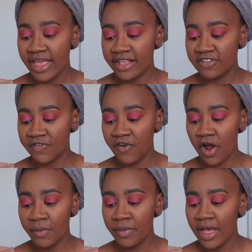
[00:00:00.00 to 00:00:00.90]
It's
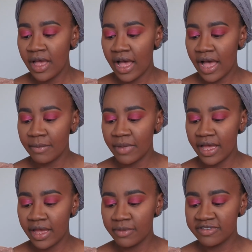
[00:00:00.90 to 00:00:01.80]
from
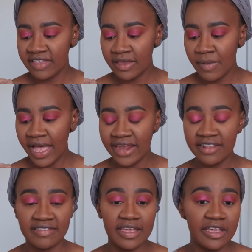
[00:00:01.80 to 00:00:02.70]
Sigma, and
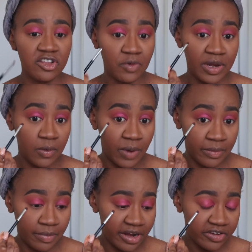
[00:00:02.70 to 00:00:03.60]
it's the
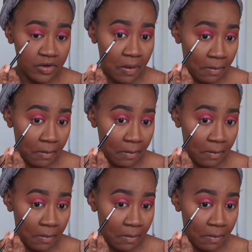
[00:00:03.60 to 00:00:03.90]
E21 brush.